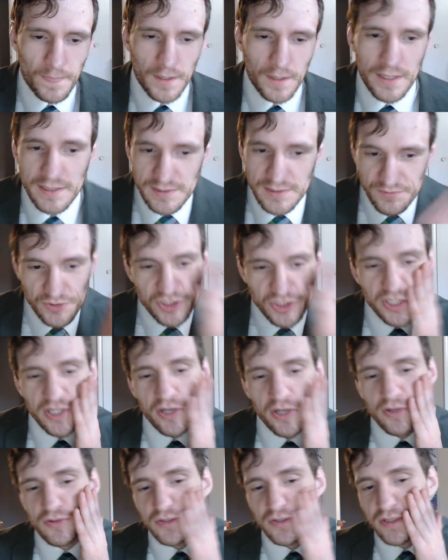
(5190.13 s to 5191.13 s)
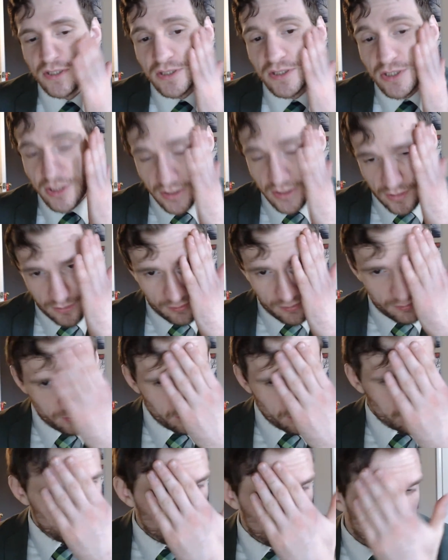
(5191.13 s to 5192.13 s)
Get some Cheetos. Just
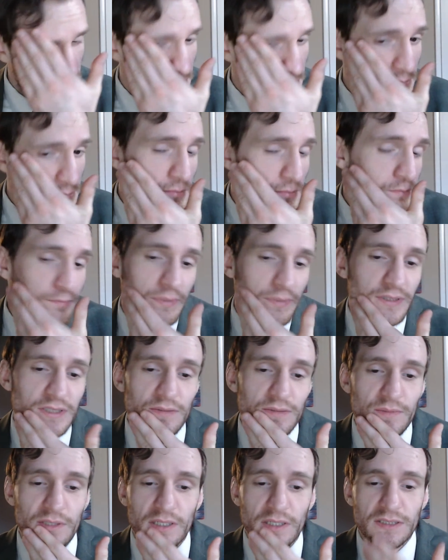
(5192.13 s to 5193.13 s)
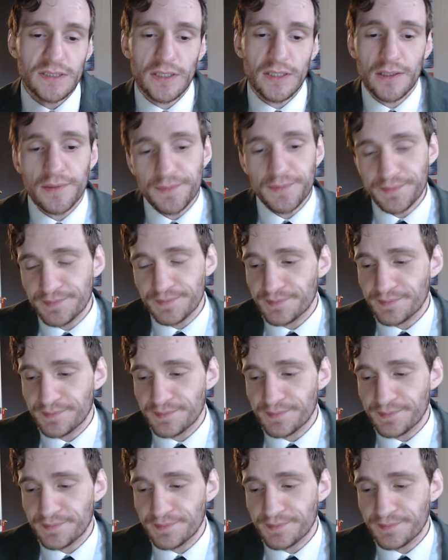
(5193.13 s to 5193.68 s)
put some dust on.